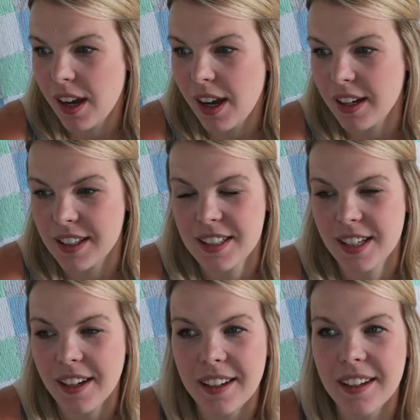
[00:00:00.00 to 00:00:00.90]
and
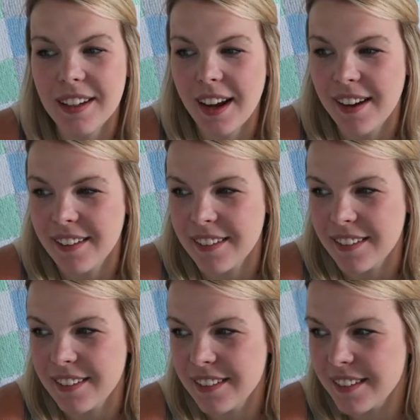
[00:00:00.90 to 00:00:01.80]
excited.
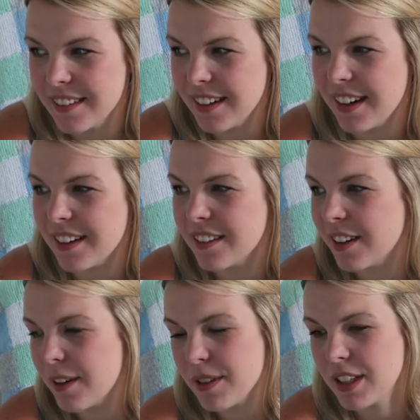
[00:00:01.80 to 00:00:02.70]
And I don't know,
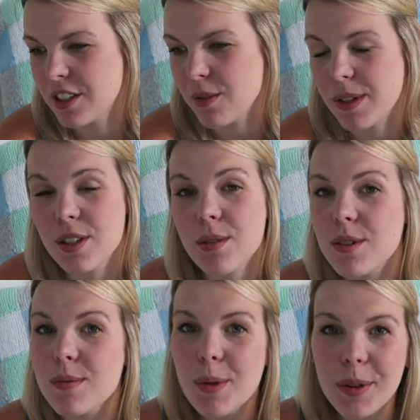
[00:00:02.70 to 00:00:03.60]
everything just went so
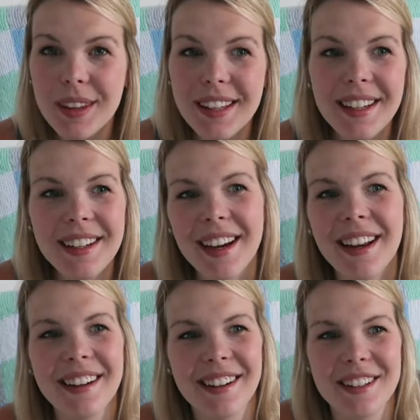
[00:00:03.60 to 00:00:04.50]
smoothly,
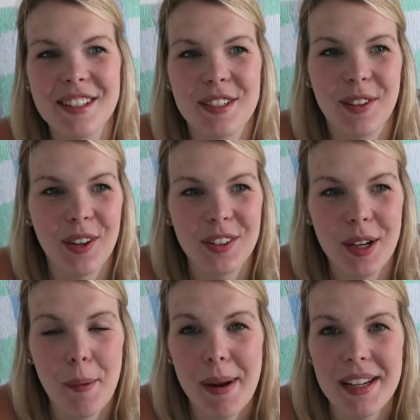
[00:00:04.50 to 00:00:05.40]
and I just felt
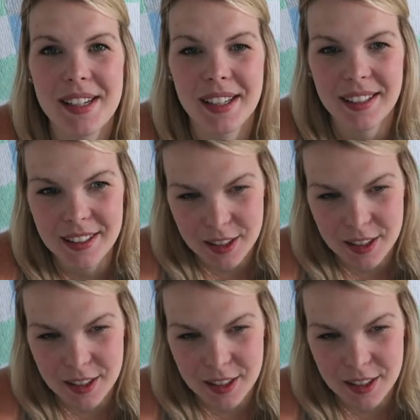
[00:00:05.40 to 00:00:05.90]
amazing.